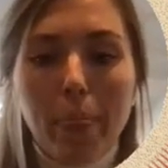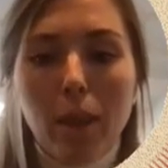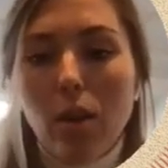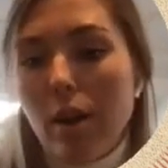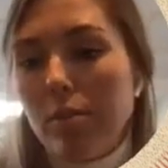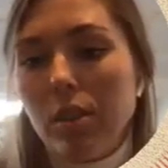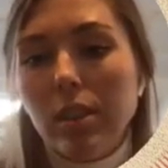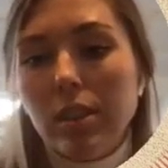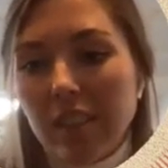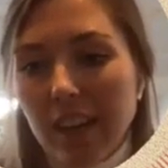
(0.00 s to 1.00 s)
You have the
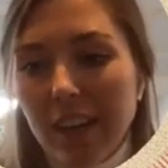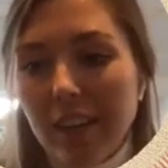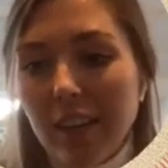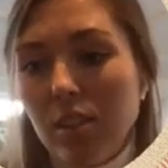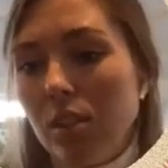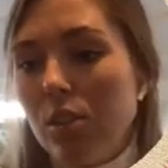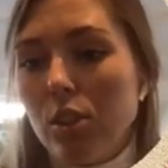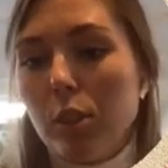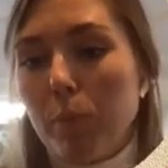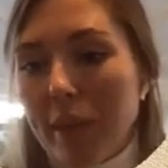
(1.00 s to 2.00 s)
design. Is it
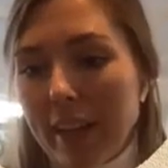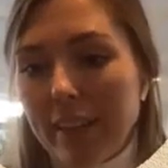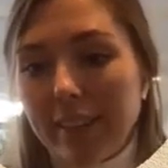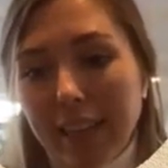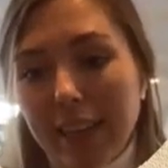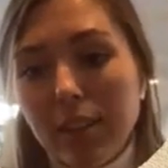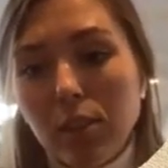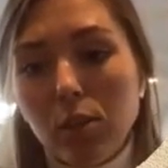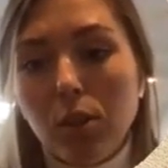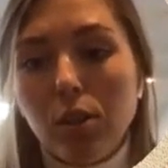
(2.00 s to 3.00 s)
just plain text,
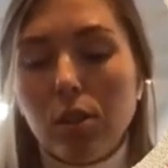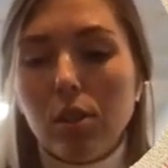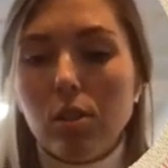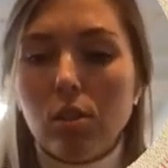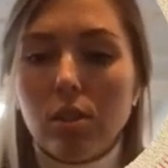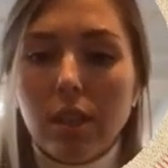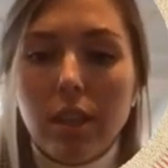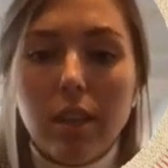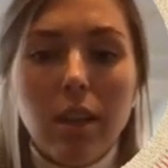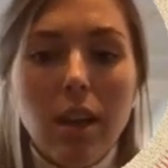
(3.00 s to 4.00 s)
or does it
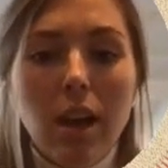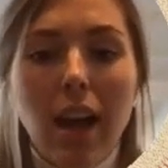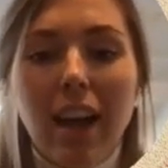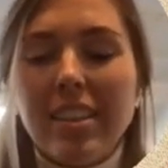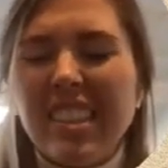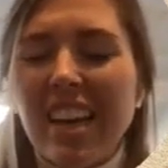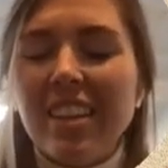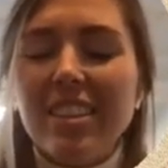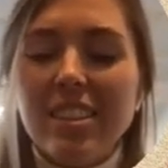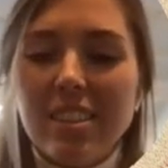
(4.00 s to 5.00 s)
contain exact
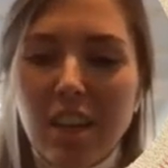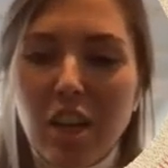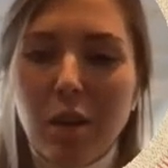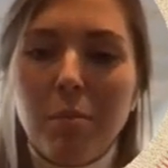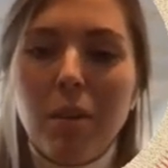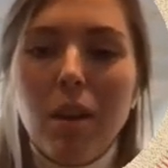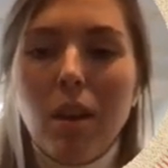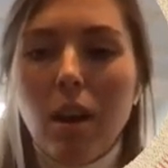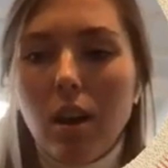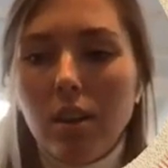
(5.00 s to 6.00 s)
the same
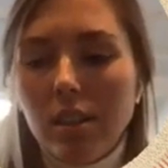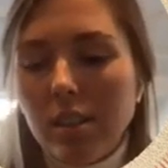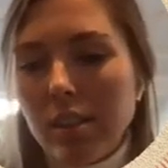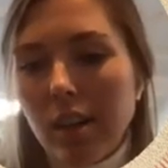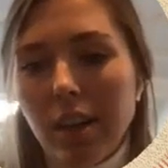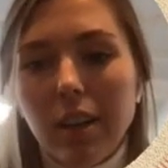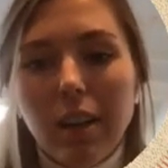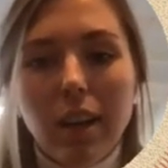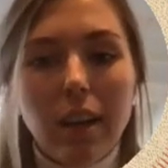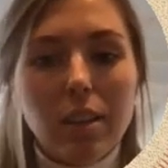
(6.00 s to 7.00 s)
design
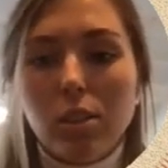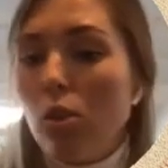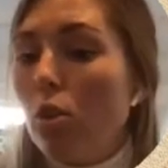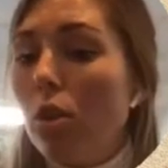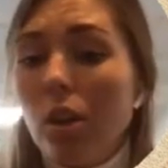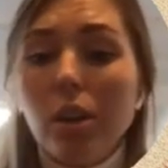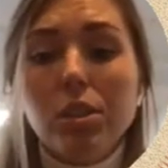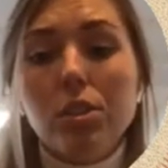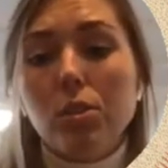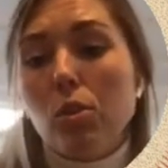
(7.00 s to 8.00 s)
as Google
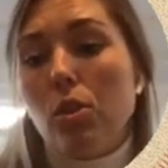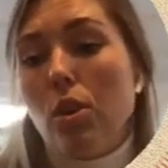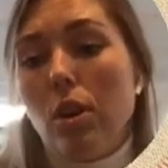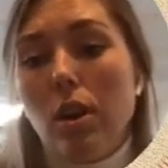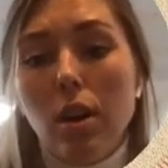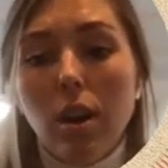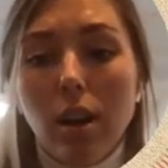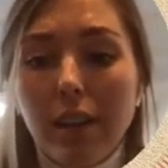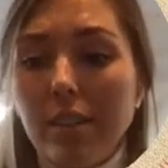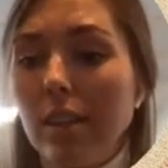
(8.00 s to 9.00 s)
does, or
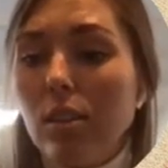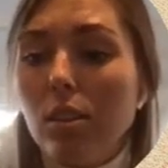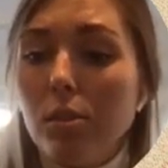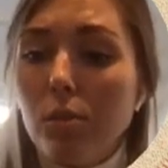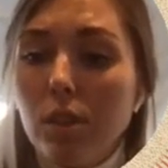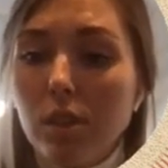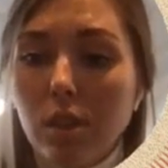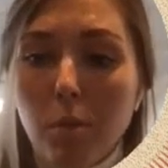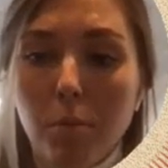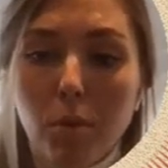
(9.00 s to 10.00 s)
LinkedIn does, for
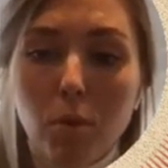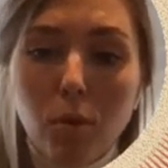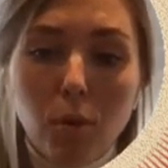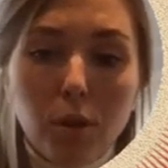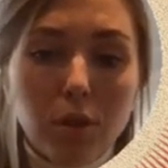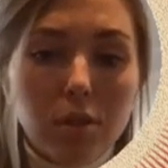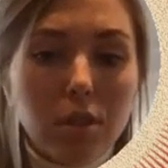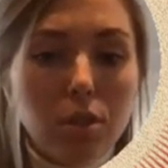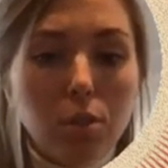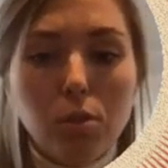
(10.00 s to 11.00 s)
example? Or does it
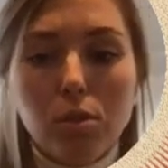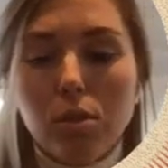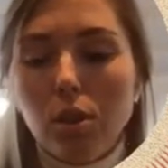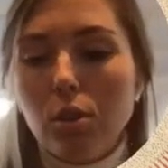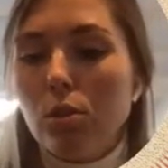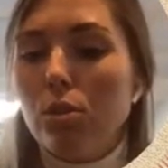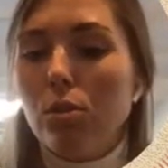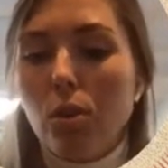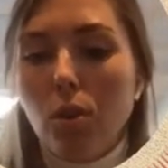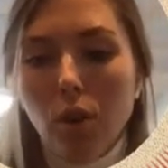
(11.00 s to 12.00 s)
use a
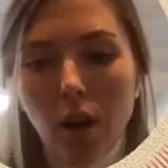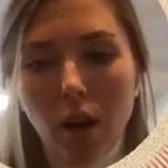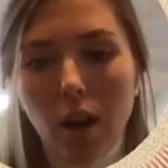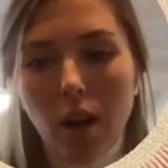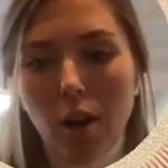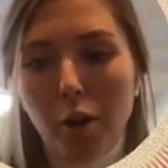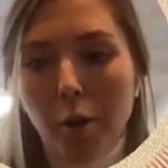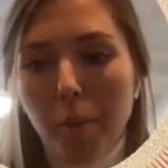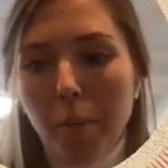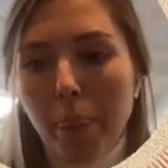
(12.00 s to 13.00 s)
neutral
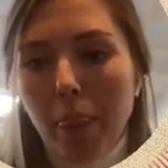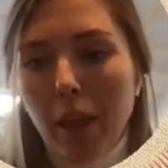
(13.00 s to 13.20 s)
brand